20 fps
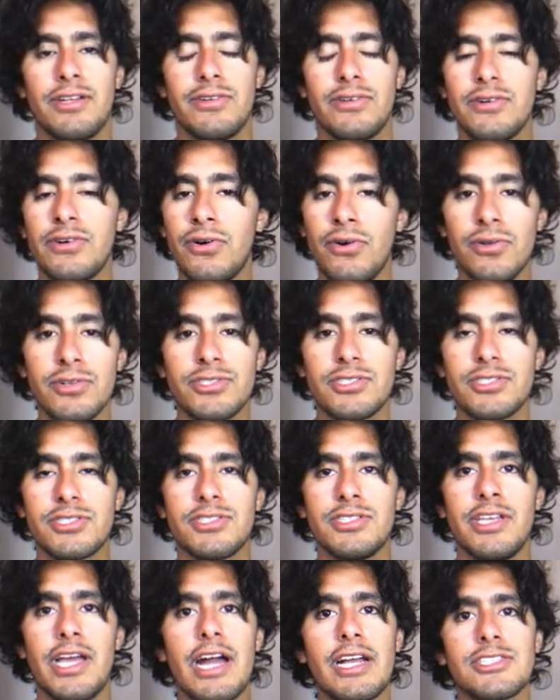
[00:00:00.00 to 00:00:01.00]
holds
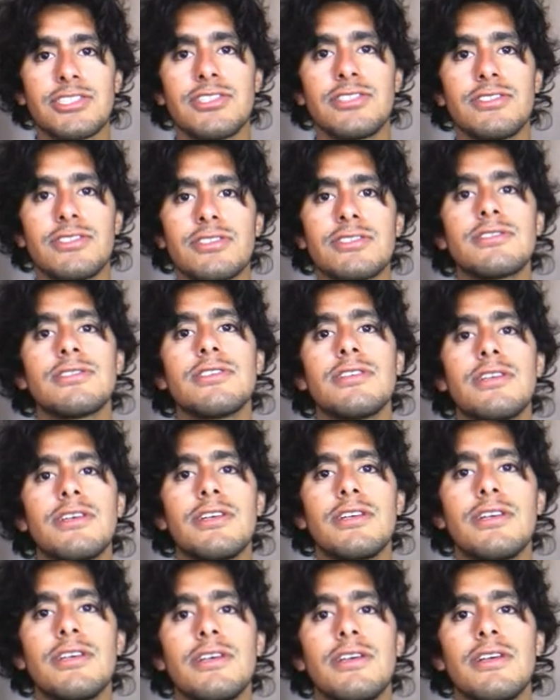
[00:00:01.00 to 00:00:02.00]
the actions.
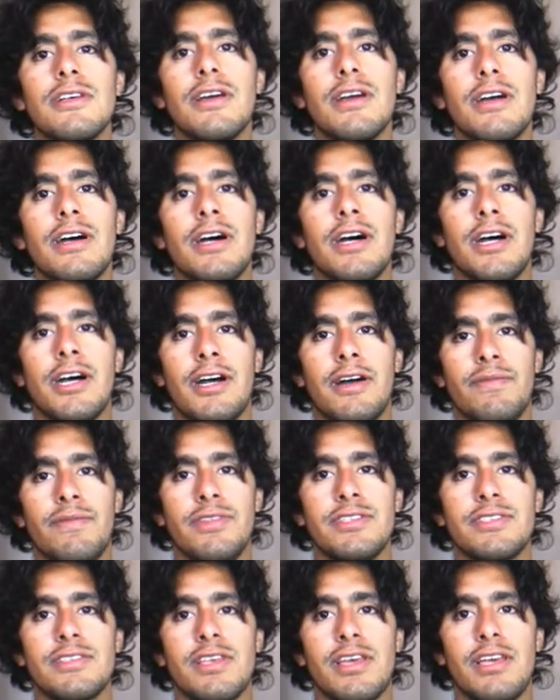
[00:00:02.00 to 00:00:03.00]
In
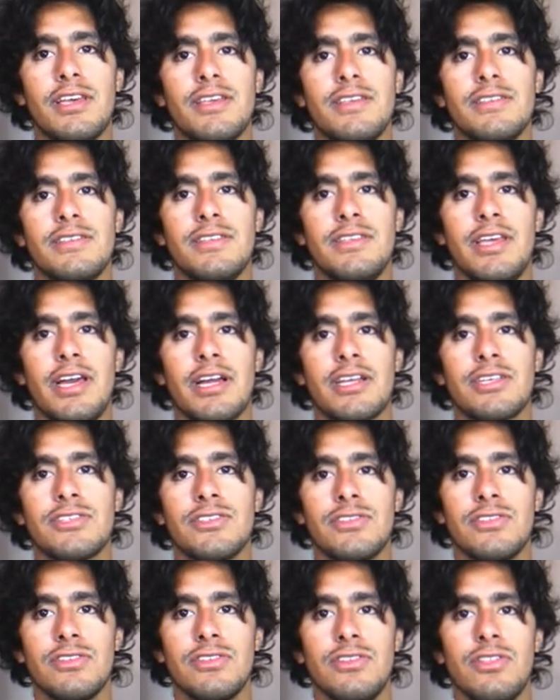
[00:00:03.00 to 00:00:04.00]
this case, the
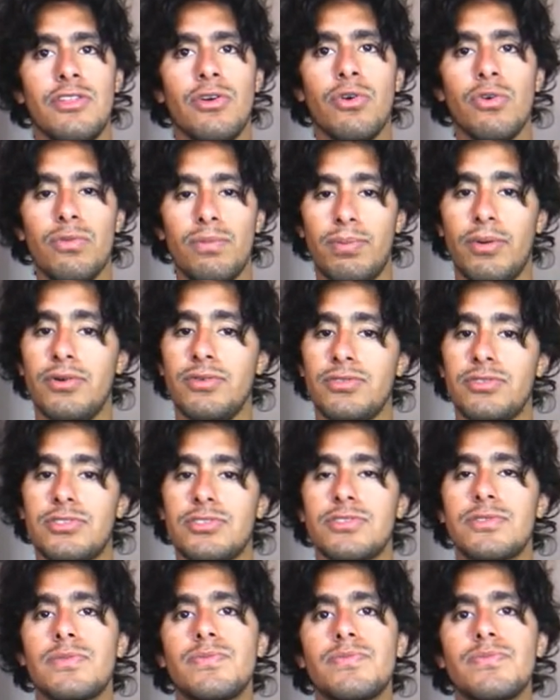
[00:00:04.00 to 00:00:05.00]
action load
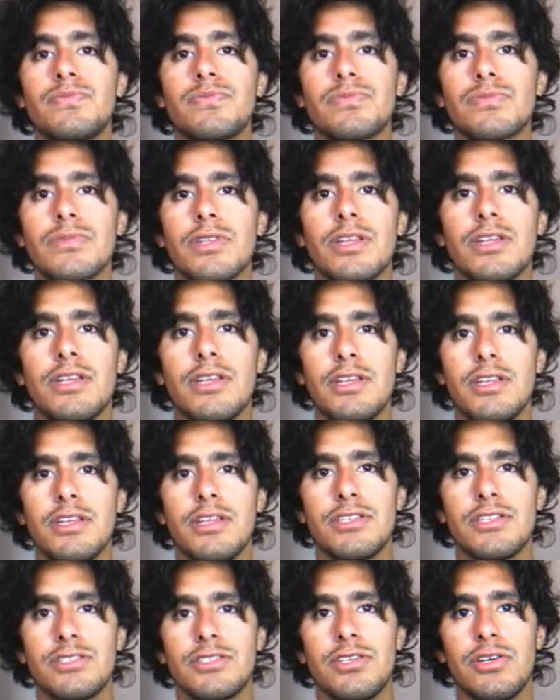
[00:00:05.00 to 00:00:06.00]
posts.
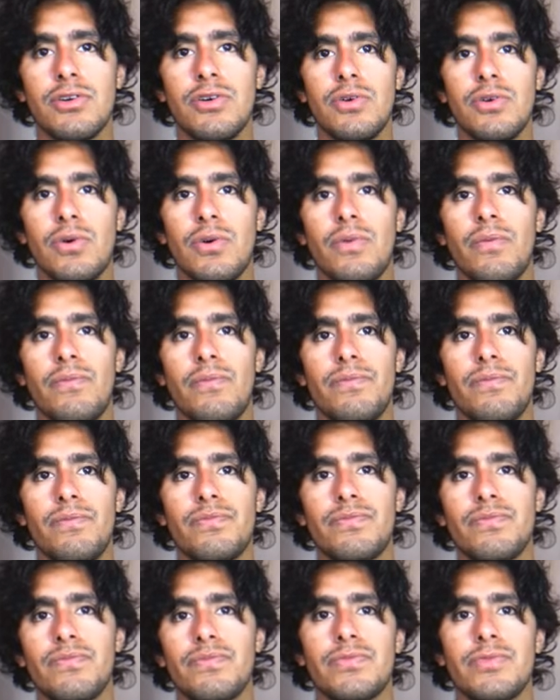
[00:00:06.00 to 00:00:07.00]
So
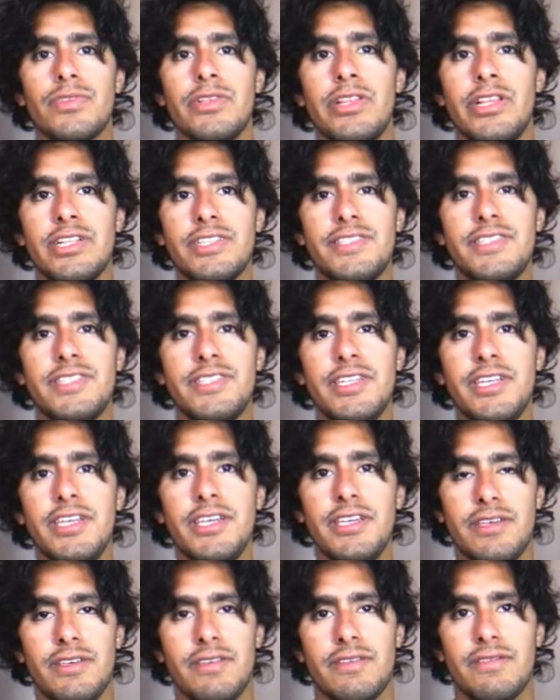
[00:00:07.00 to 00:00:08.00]
let's
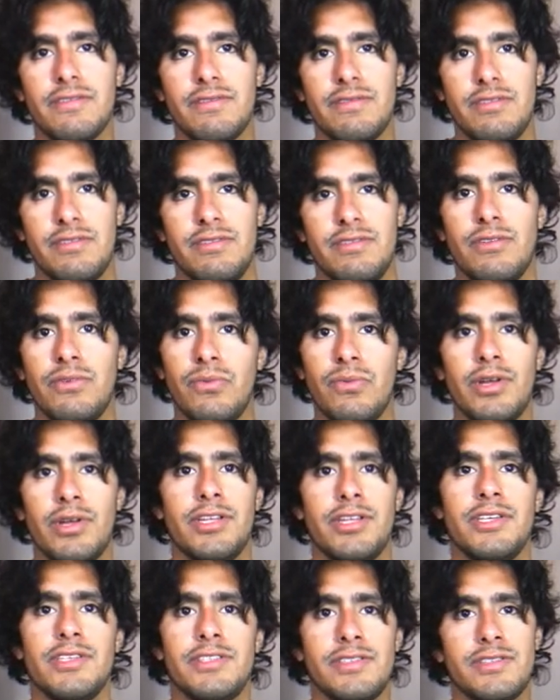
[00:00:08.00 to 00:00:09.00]
see what
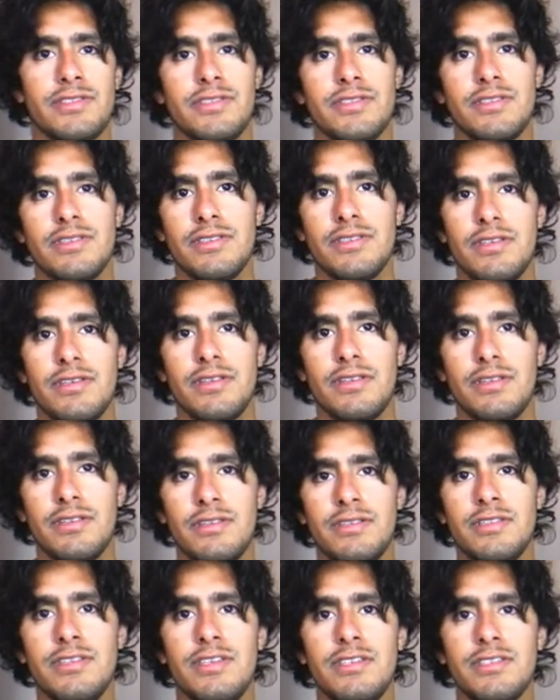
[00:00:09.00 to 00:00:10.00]
is
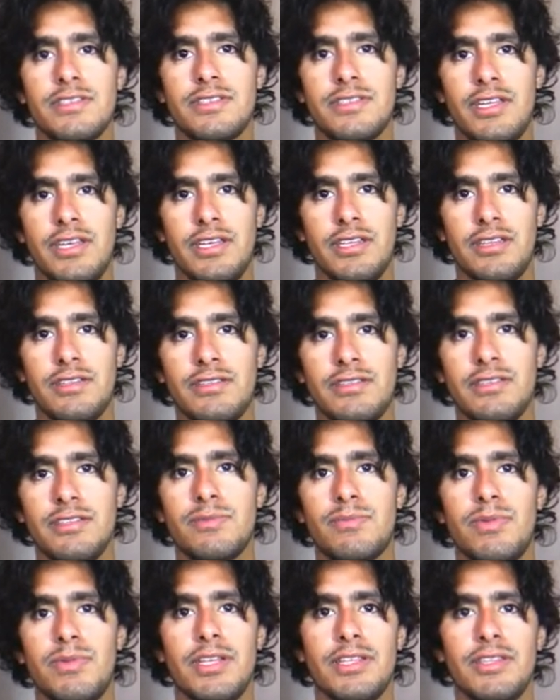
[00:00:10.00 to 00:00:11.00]
the state
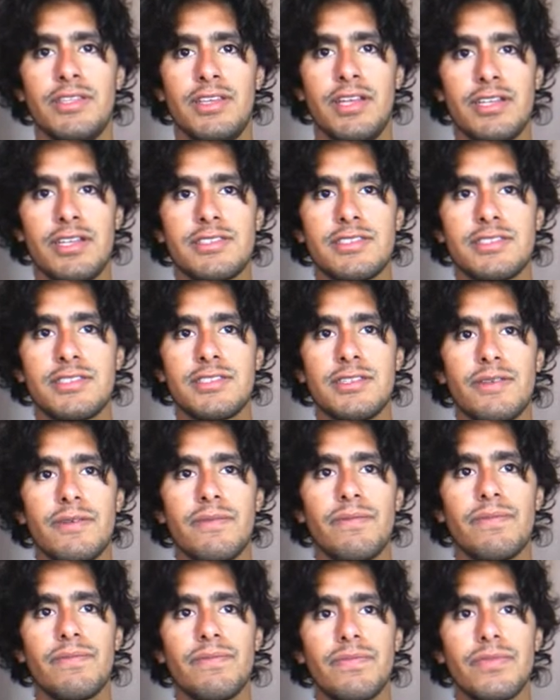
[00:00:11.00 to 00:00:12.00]
display text.
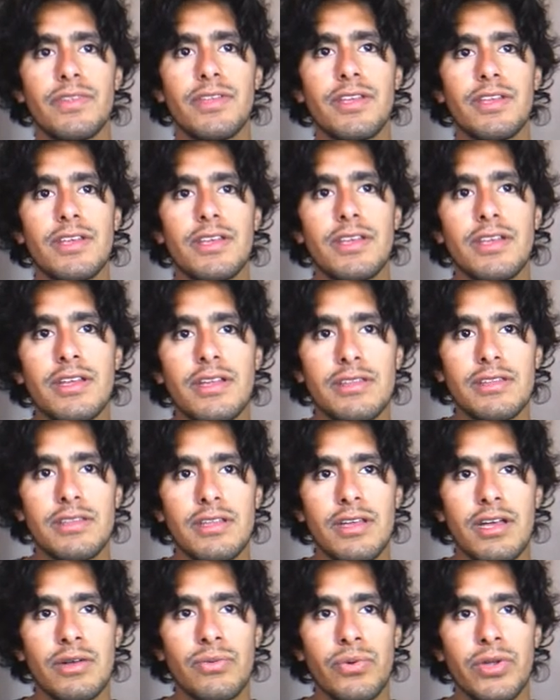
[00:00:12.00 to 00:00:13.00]

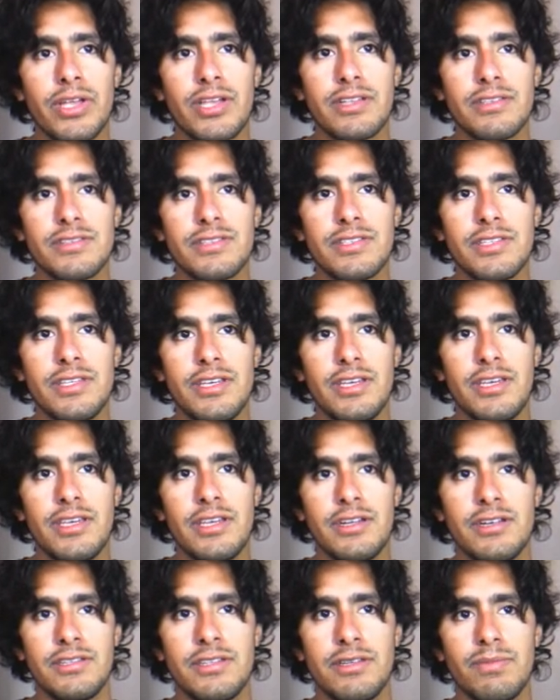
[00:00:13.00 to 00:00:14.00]
And we can see
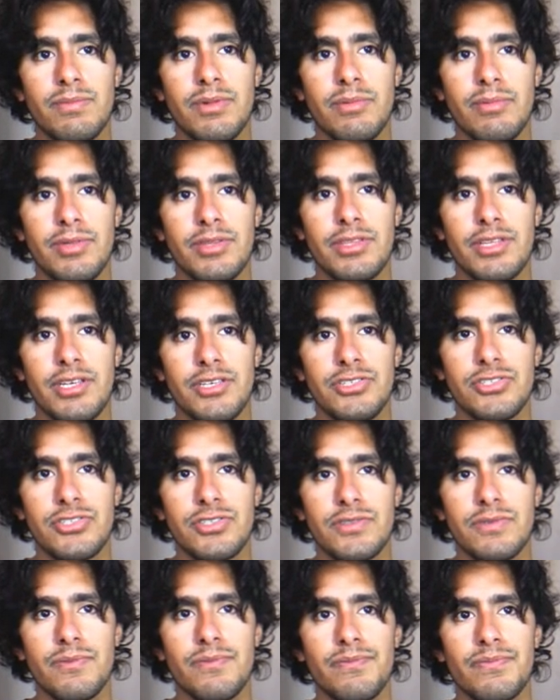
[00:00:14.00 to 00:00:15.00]
here the
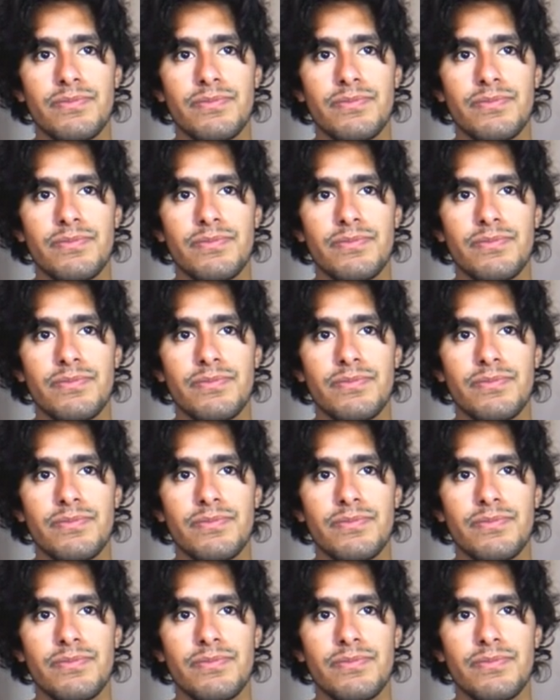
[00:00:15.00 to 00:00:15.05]
implementation.